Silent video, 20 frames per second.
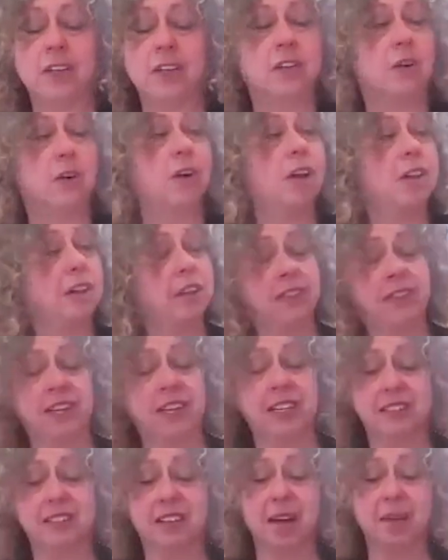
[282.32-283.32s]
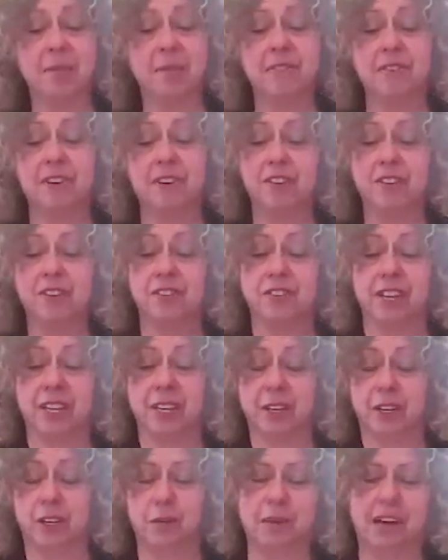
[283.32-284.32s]
So all the things I'm
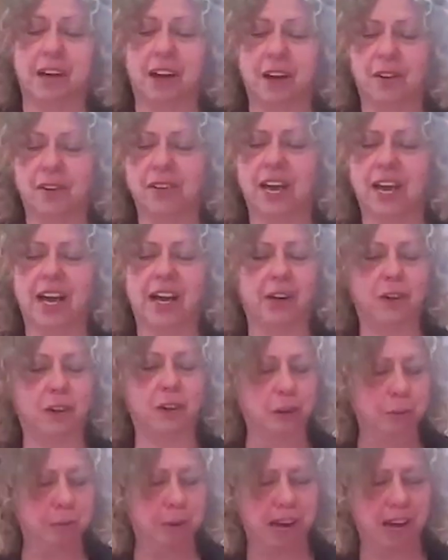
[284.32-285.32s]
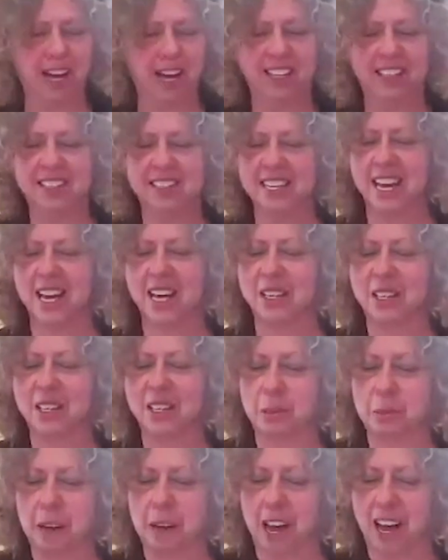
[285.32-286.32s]
frustrated about, angered by,
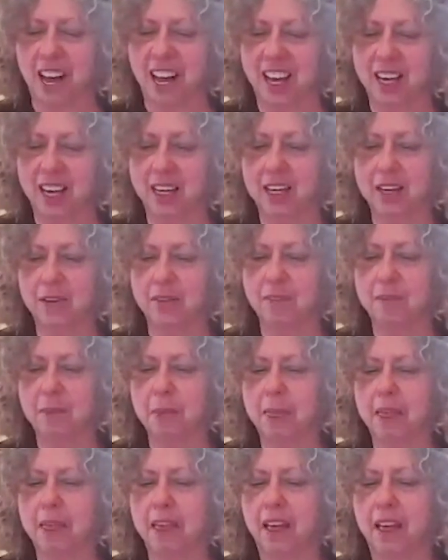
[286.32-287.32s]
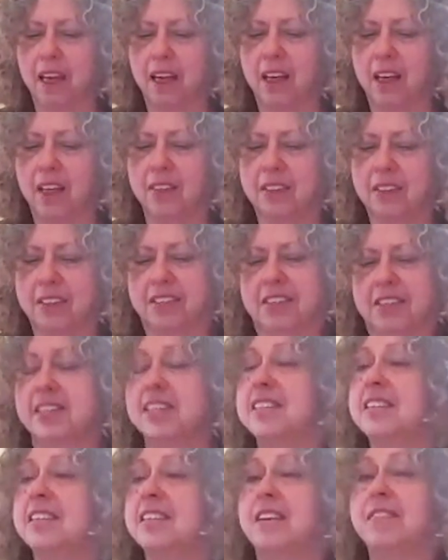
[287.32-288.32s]
saddened by,
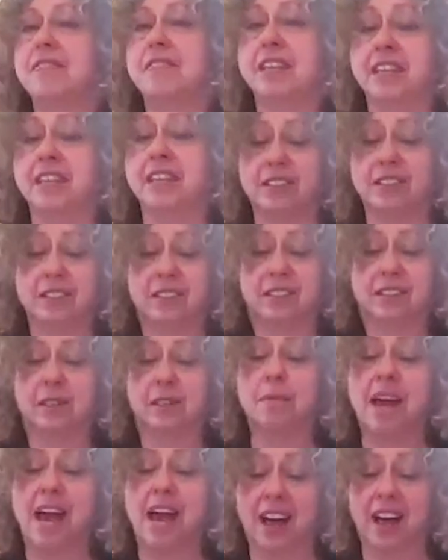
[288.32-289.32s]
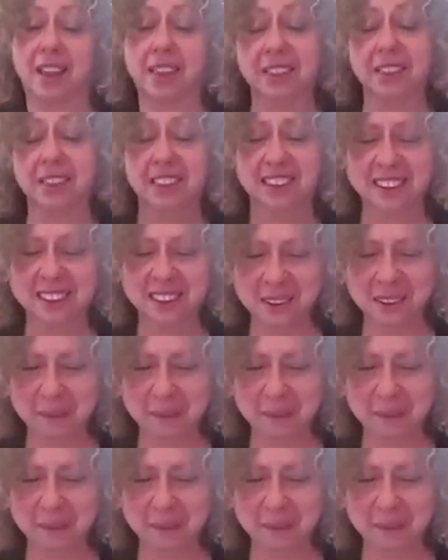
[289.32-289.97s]
this stuff is the path.